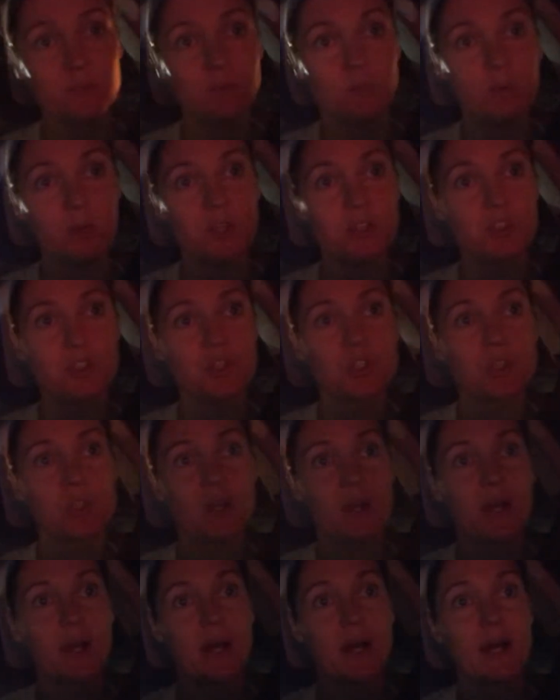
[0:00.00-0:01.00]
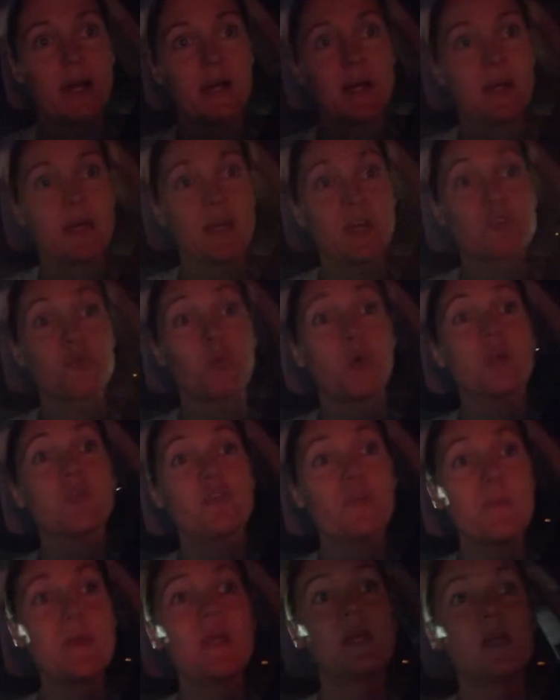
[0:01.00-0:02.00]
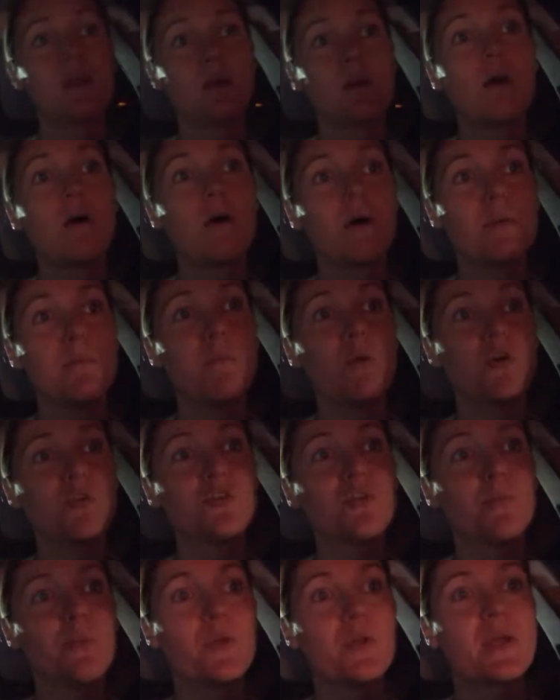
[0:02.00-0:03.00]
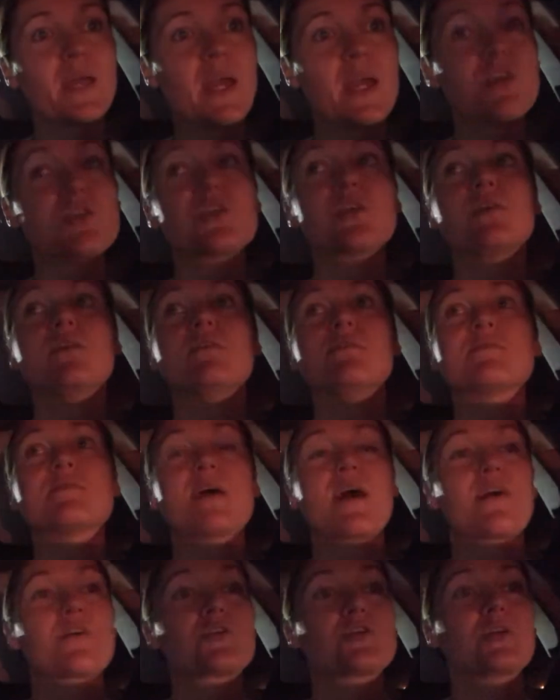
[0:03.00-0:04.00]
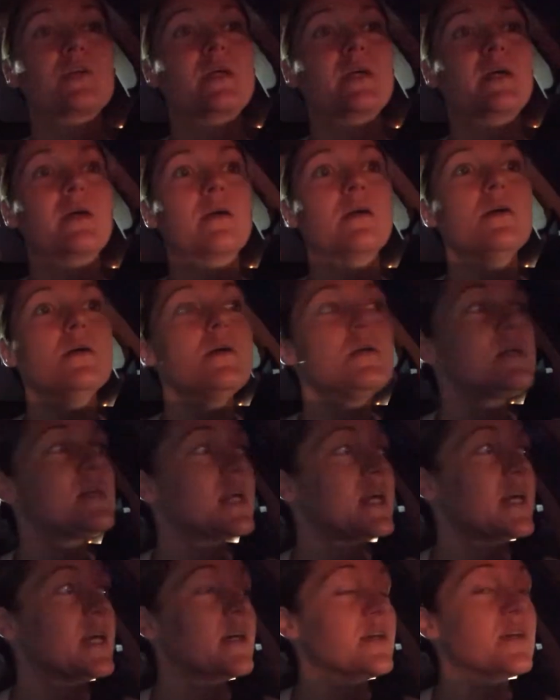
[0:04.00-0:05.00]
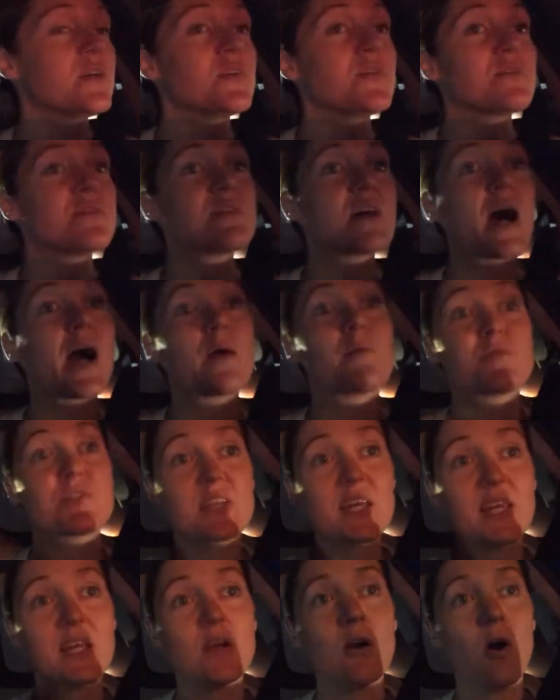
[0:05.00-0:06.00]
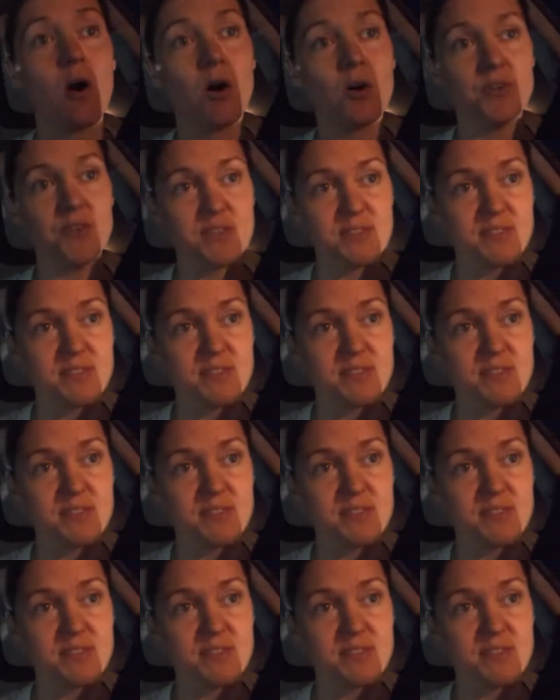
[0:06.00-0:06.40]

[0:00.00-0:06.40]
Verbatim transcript: which uh, has worked for me on multiple occasions actually, is I was getting called to